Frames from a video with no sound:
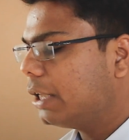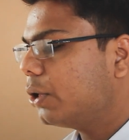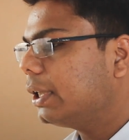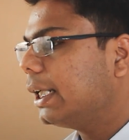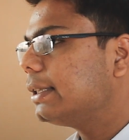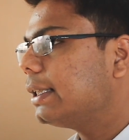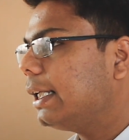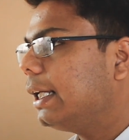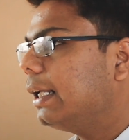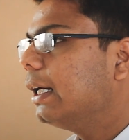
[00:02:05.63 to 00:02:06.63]
I joined
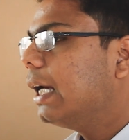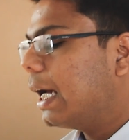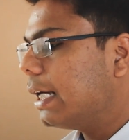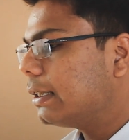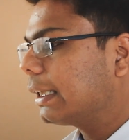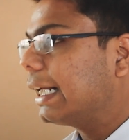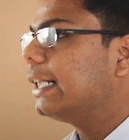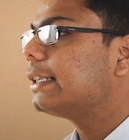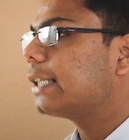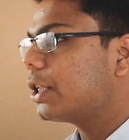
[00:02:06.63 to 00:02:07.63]
NCC as a
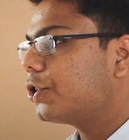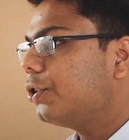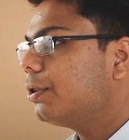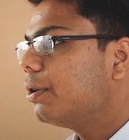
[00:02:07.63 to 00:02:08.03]
cadet sergeant.